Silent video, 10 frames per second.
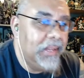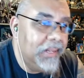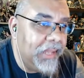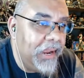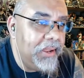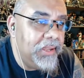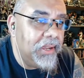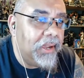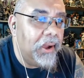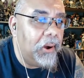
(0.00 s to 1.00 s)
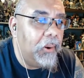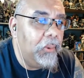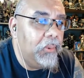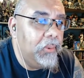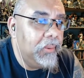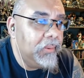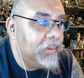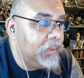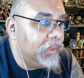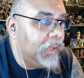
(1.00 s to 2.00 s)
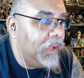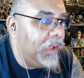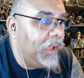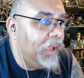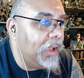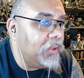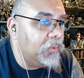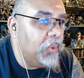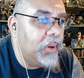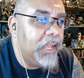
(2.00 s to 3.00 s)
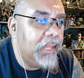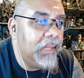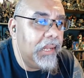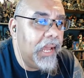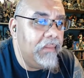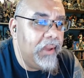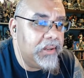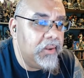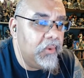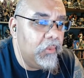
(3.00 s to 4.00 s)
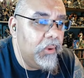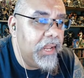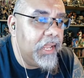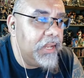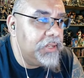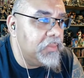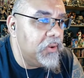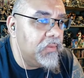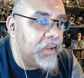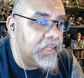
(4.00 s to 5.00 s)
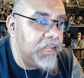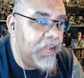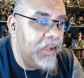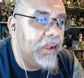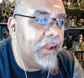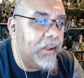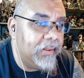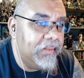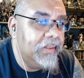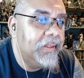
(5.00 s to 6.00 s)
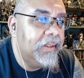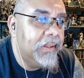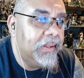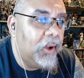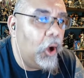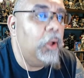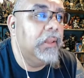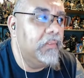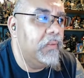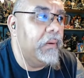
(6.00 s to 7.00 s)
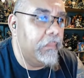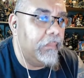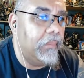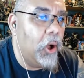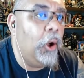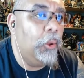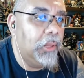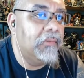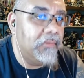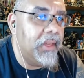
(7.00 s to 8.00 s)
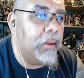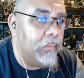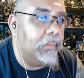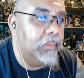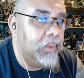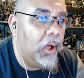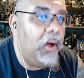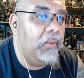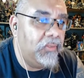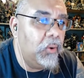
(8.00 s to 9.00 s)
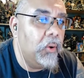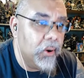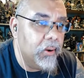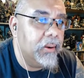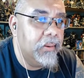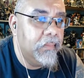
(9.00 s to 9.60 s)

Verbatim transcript: There you go. Yeah, the Rurouni, the live action Rurouni Kenshin movies. Yeah. All of them. All of them. All four.